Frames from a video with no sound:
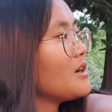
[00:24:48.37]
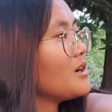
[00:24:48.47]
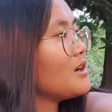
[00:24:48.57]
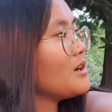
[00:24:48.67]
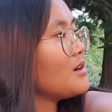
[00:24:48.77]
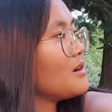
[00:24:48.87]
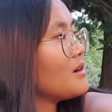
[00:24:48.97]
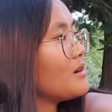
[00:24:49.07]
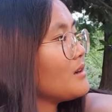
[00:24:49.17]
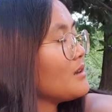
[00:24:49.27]

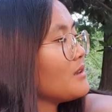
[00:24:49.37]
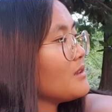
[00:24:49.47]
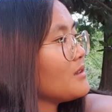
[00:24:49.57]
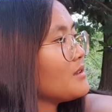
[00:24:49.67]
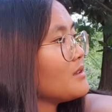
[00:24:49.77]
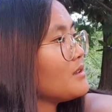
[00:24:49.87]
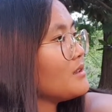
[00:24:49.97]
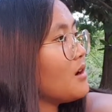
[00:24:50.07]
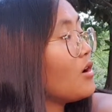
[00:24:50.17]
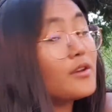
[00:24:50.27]
Uh,
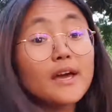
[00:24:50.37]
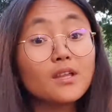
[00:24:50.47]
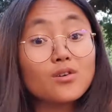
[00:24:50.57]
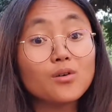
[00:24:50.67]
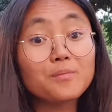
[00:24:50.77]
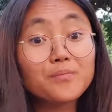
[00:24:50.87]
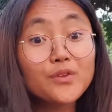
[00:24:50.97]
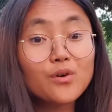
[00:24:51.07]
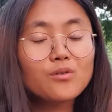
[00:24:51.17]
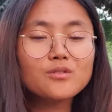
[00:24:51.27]
oh yeah, no.
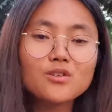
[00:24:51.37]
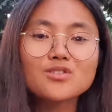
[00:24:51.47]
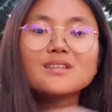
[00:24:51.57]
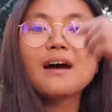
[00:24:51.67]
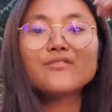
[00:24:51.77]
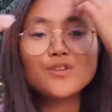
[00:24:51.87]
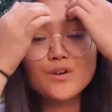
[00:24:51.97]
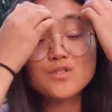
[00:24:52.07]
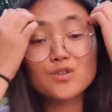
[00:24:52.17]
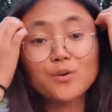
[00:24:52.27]
The day
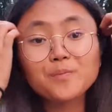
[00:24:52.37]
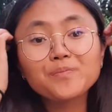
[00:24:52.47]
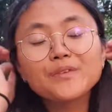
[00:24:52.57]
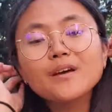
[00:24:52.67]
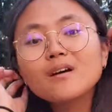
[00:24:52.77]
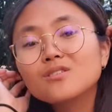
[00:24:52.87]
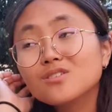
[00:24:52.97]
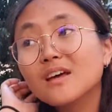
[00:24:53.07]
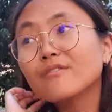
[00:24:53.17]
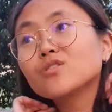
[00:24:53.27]
after. So
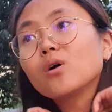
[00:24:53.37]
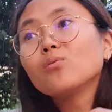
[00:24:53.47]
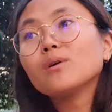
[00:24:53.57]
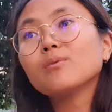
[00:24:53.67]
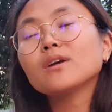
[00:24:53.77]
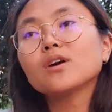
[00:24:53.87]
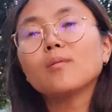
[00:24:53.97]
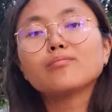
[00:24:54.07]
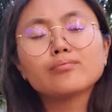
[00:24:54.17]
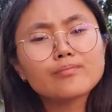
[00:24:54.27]
the day after we wake
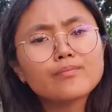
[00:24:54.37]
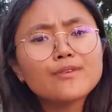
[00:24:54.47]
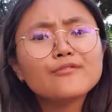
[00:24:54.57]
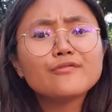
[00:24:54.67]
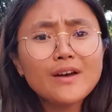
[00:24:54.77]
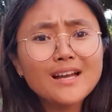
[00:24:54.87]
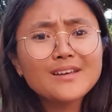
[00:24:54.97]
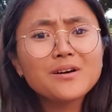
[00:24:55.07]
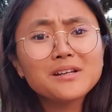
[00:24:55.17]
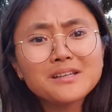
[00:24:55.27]
up
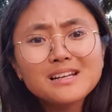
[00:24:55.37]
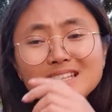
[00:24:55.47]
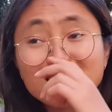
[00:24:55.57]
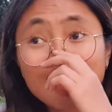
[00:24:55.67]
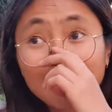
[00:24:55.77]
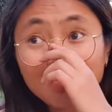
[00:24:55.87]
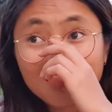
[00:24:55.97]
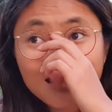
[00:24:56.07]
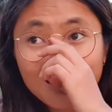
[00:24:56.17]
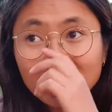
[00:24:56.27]
fairly early. Let's say
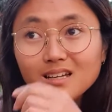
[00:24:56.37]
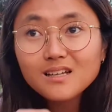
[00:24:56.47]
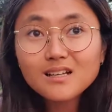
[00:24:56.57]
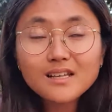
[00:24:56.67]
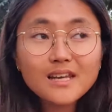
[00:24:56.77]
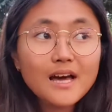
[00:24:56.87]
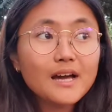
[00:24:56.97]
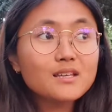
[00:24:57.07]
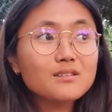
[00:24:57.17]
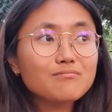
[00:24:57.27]
it,
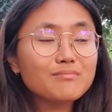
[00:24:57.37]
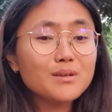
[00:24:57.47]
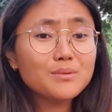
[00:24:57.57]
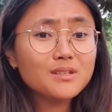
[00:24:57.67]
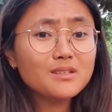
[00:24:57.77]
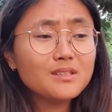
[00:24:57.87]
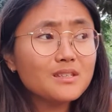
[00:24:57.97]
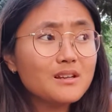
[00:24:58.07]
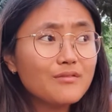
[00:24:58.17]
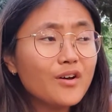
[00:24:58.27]
like maybe
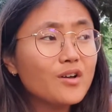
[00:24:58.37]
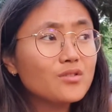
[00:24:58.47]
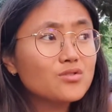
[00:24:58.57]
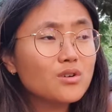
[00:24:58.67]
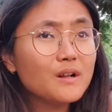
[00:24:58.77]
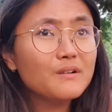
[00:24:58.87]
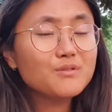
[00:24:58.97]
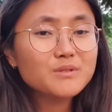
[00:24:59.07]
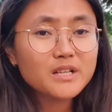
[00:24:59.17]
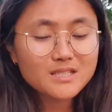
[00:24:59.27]
11, 12,
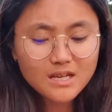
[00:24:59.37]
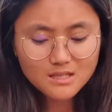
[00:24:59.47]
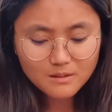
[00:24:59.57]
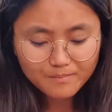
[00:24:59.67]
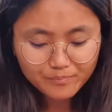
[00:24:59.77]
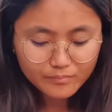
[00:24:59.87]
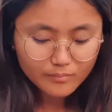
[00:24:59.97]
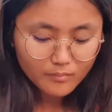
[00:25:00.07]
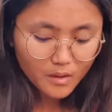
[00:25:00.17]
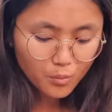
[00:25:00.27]
something like that.
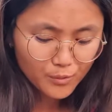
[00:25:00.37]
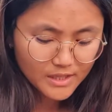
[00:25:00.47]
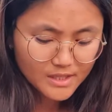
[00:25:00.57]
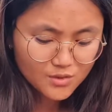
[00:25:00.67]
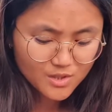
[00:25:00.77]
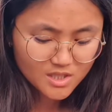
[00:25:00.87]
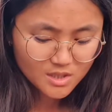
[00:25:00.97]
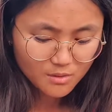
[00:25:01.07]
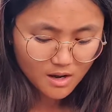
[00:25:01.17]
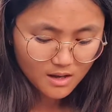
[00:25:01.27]
We eat with
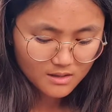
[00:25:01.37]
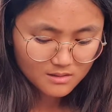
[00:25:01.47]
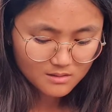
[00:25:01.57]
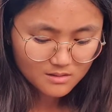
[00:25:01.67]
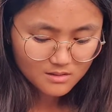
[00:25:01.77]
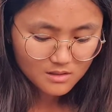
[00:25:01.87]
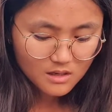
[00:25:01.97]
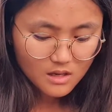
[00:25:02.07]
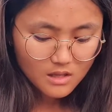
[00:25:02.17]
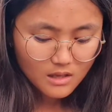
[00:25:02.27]
Kira,
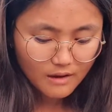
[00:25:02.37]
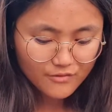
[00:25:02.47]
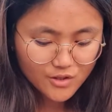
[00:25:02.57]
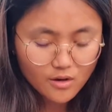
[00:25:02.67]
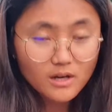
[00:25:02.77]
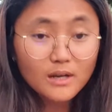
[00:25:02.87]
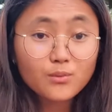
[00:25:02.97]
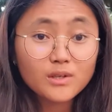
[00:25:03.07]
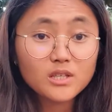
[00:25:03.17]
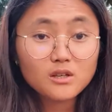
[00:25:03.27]
and after
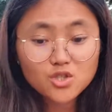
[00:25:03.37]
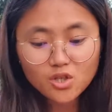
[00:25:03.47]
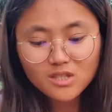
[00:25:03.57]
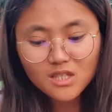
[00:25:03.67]
like we joined